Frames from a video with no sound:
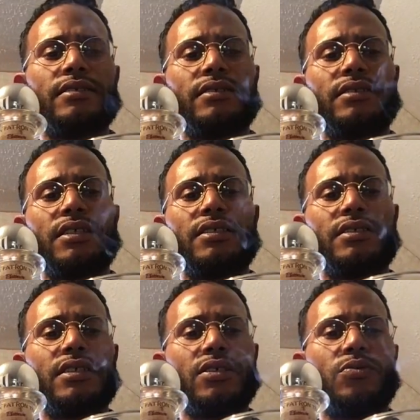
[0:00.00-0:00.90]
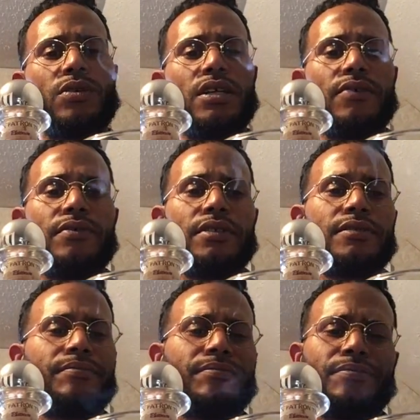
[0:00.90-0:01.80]
60 or whatever.
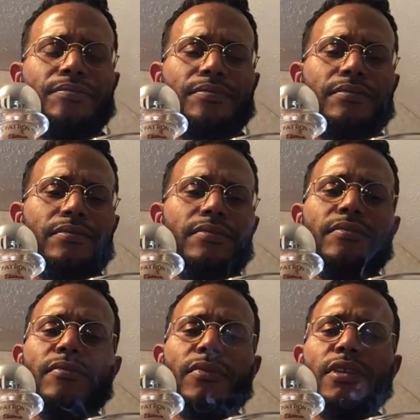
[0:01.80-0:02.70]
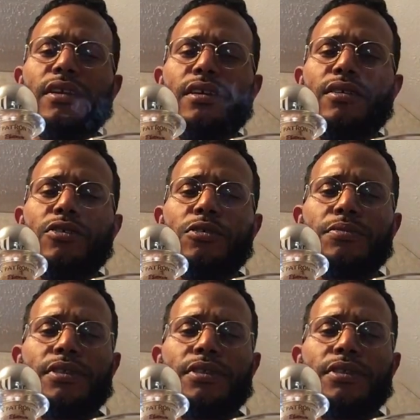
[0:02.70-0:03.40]
You know what I'm